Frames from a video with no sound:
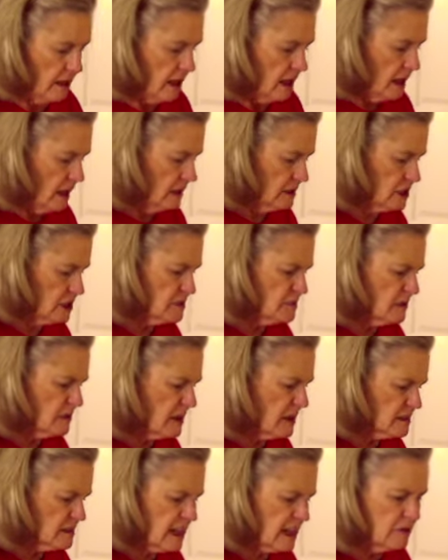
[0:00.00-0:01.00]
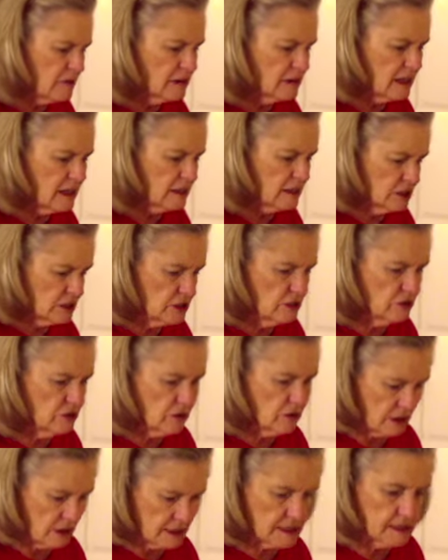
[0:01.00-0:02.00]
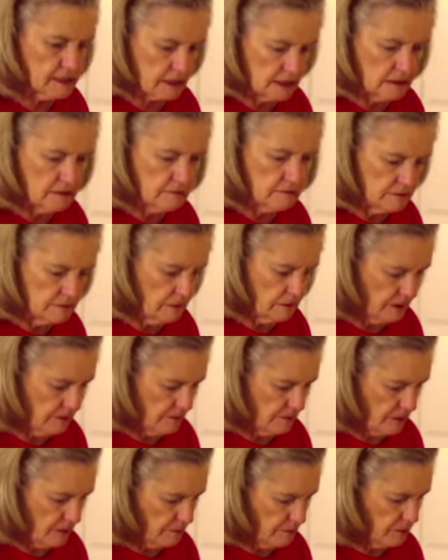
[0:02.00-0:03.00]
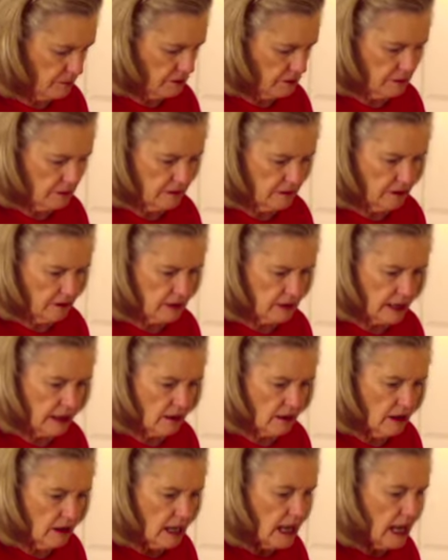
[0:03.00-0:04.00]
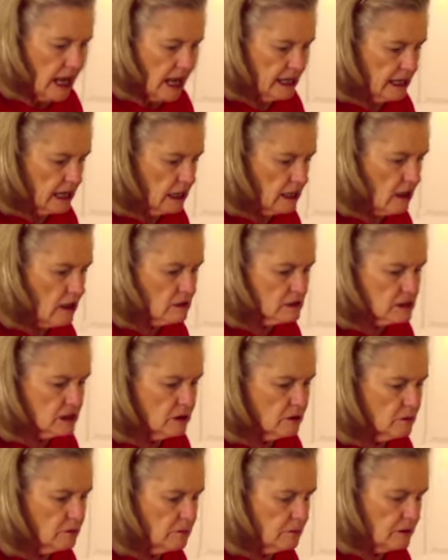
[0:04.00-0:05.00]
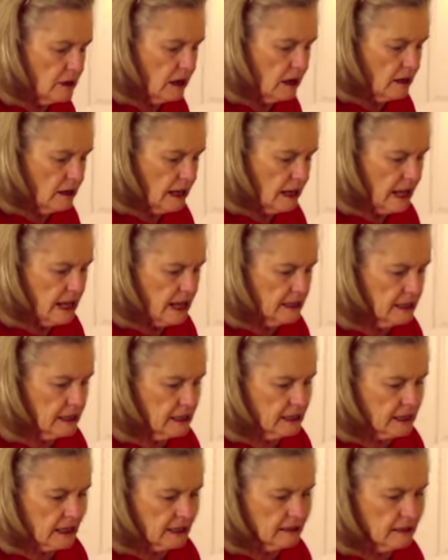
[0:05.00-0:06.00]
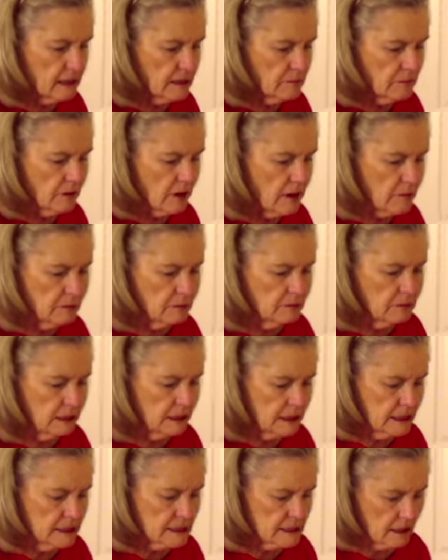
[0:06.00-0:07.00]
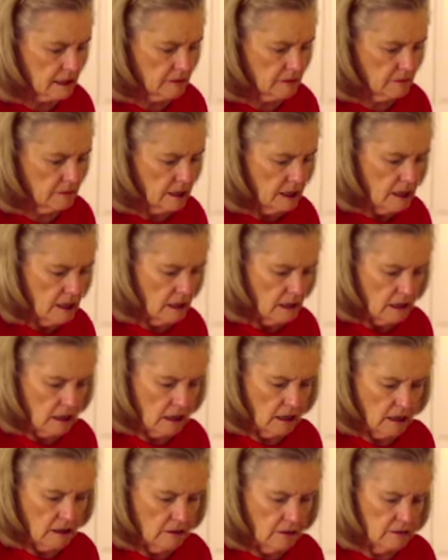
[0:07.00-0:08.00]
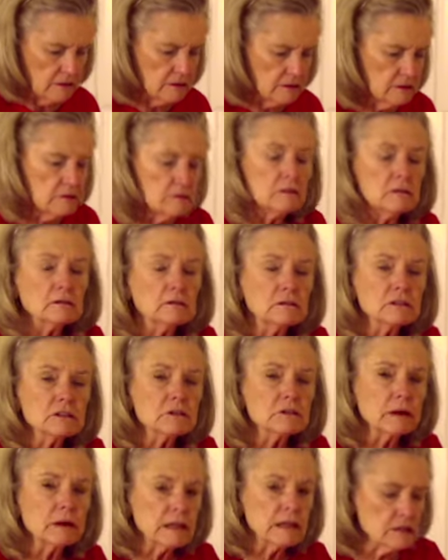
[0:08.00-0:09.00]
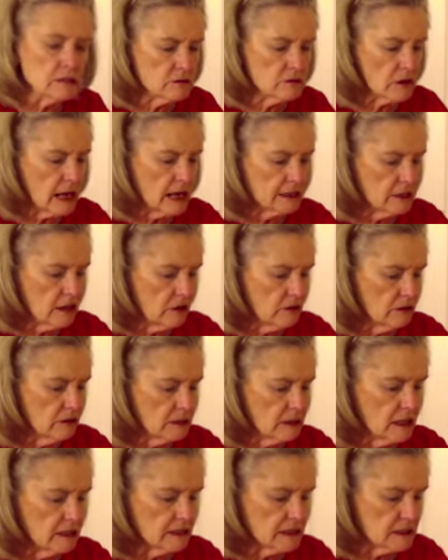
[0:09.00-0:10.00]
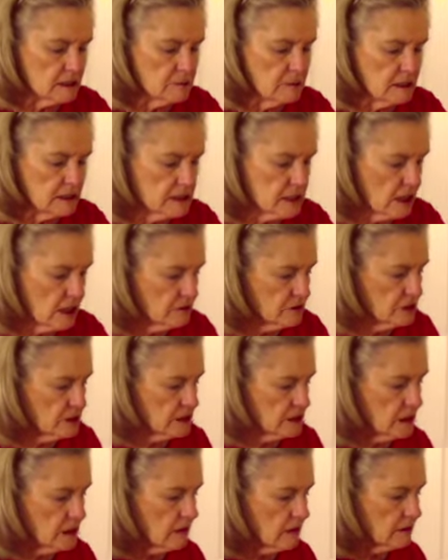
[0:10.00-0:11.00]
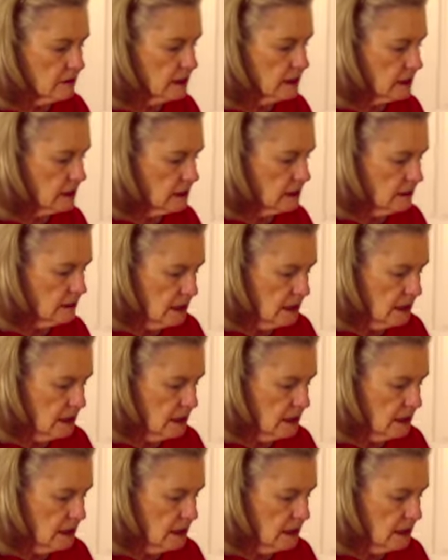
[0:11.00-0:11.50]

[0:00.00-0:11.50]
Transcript: Just because they would get too crusty if I put them in there now. And I'll also add in, I think, probably some sweetened dried coconut that's been toasted already.